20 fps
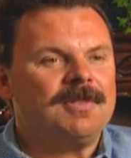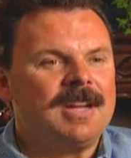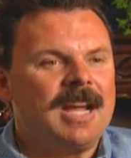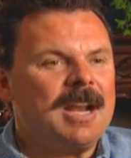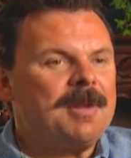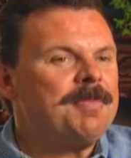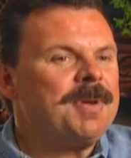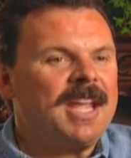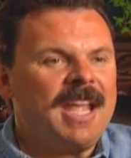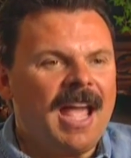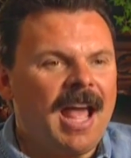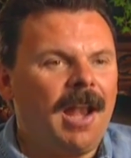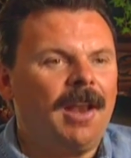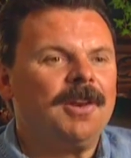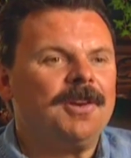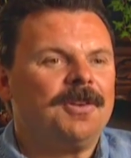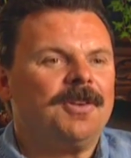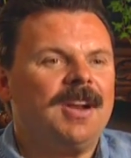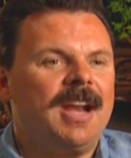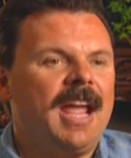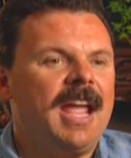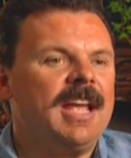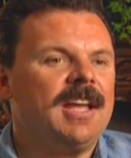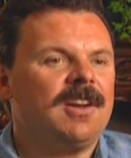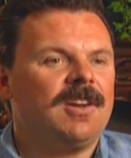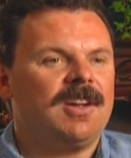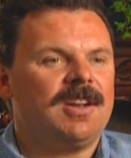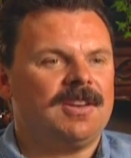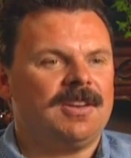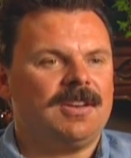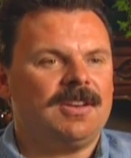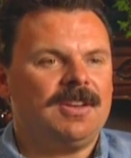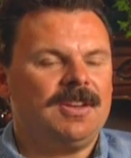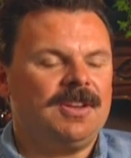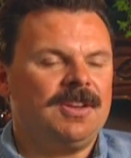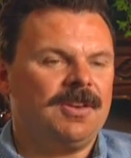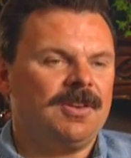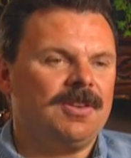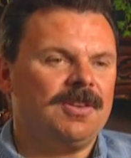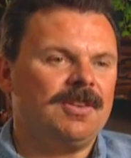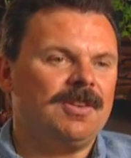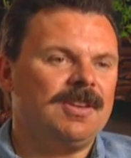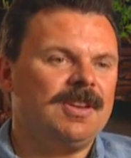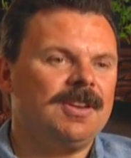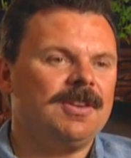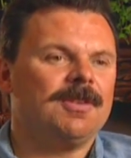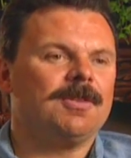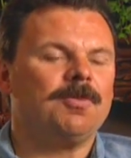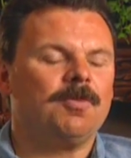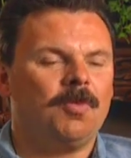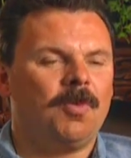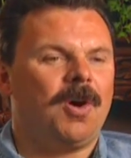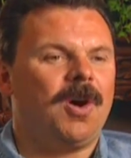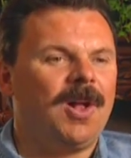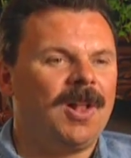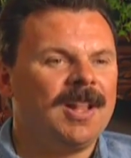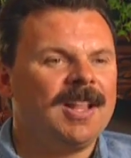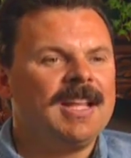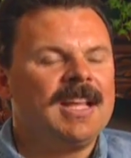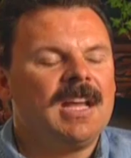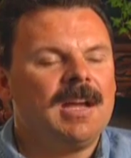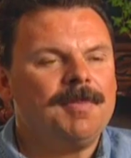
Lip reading: cut up a calendar and hang it on your wall.